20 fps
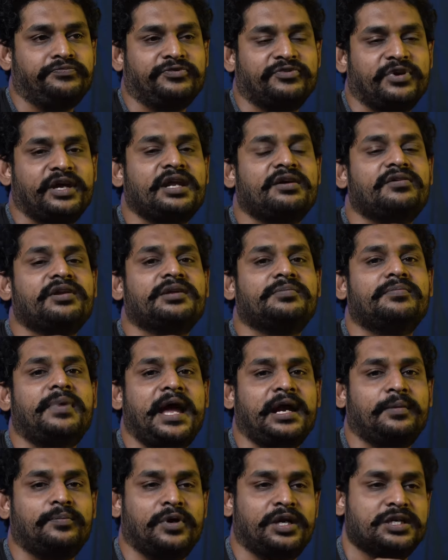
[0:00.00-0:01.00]
wherever the
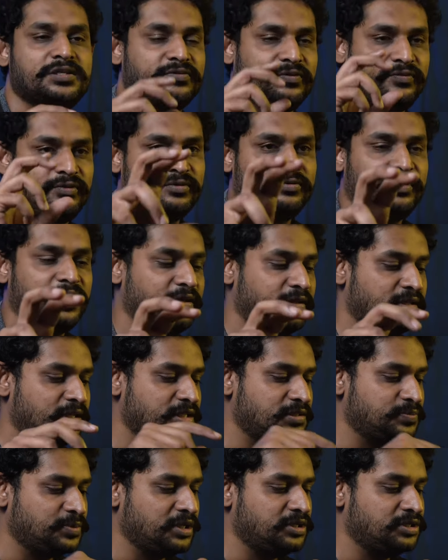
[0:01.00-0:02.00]
black points, if you
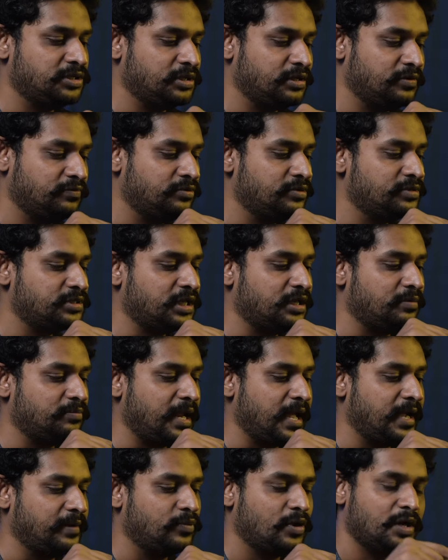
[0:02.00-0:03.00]
say
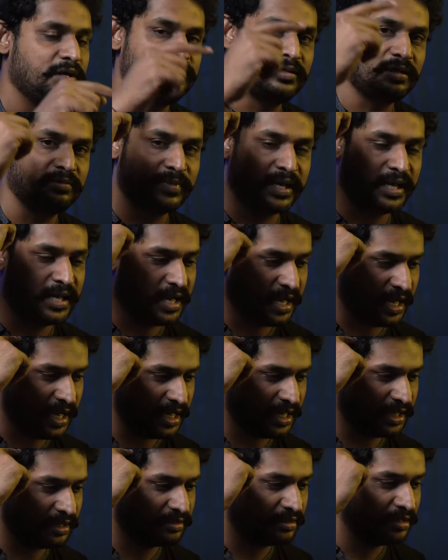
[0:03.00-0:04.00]
black points are my
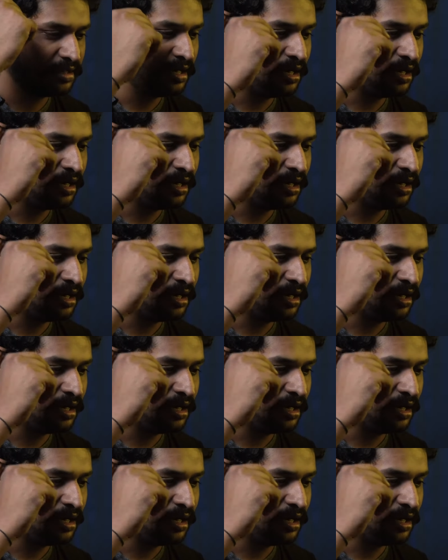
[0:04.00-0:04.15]
hair,